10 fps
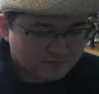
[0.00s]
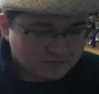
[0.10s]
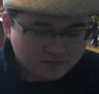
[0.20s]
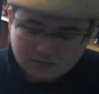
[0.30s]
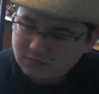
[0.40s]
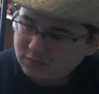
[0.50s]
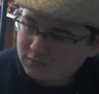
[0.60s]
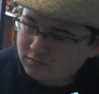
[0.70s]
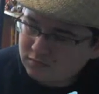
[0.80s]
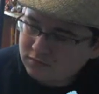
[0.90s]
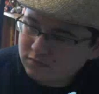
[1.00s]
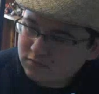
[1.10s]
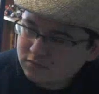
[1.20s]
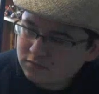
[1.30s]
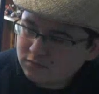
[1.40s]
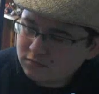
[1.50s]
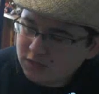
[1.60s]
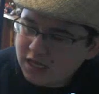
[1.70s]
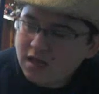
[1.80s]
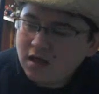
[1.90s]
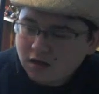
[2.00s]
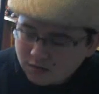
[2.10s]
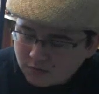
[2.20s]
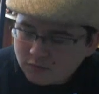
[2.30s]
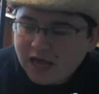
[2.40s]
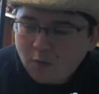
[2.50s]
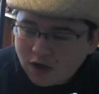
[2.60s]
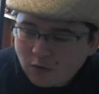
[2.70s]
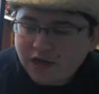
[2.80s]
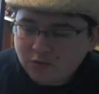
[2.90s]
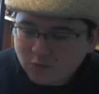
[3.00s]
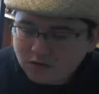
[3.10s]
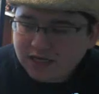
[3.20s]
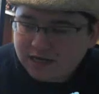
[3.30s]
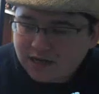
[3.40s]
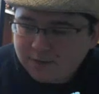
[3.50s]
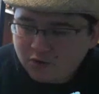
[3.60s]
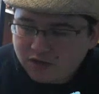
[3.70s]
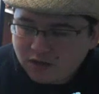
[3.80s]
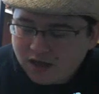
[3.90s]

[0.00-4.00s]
I, I, played Wild World a lot. That was my like first time. Yeah, Wild World I, really I, I put one.